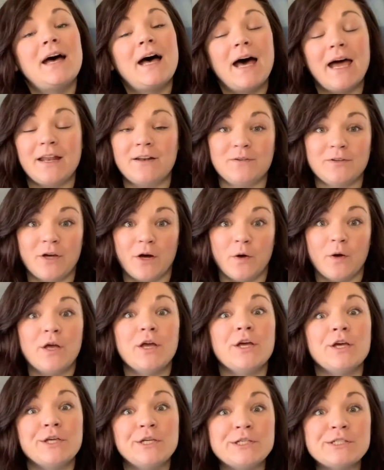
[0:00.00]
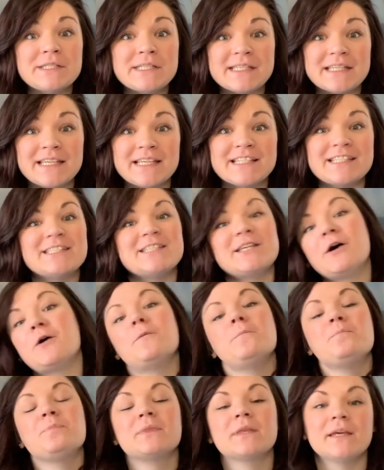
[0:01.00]
I don't know. You'll see.
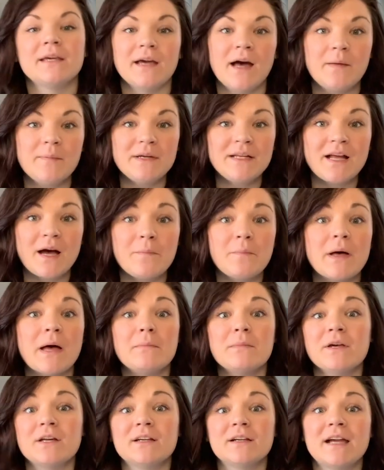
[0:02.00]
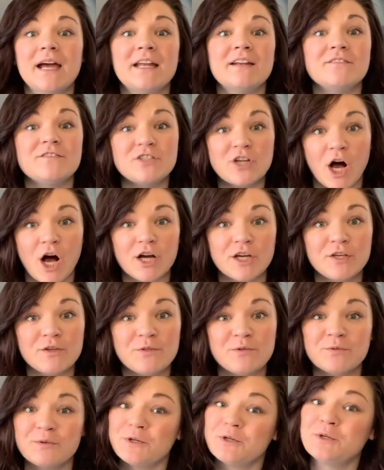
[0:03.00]
So coming up, I'm going to kind of talk you
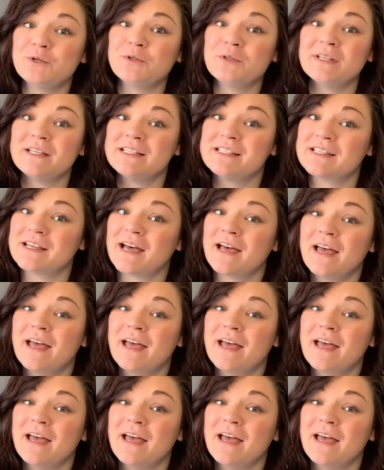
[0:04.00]
through these